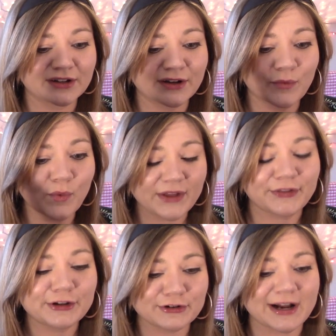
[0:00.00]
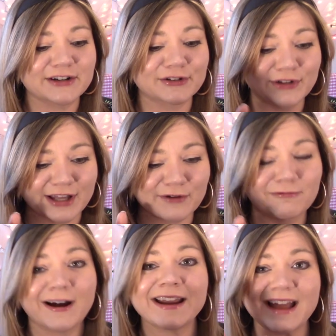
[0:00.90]
with the director looking
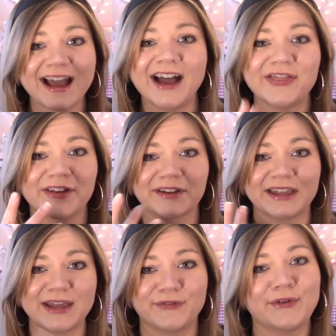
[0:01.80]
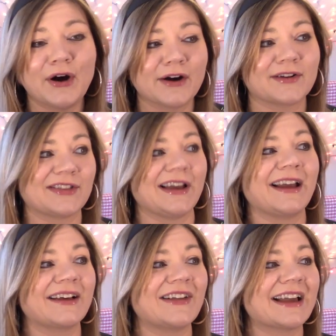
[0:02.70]
right at the Gifu heart
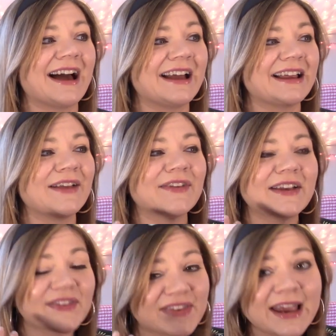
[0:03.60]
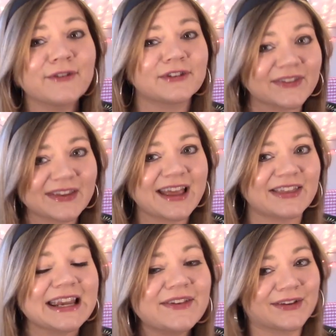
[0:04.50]
thing. Like, is it safe to say
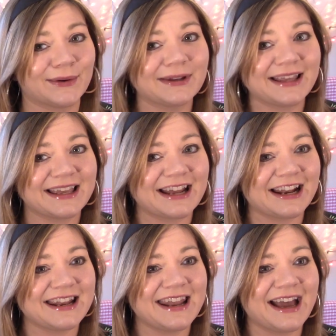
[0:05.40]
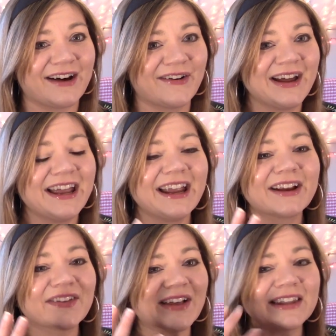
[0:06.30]
that he's totally in on it now?
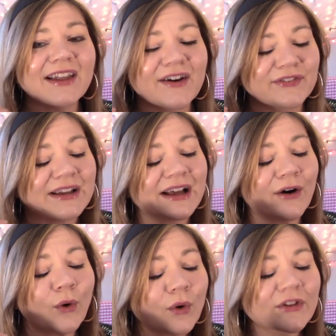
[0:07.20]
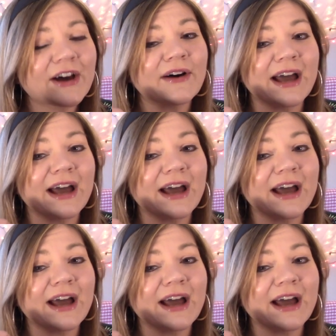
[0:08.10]
Because I'd love to hold out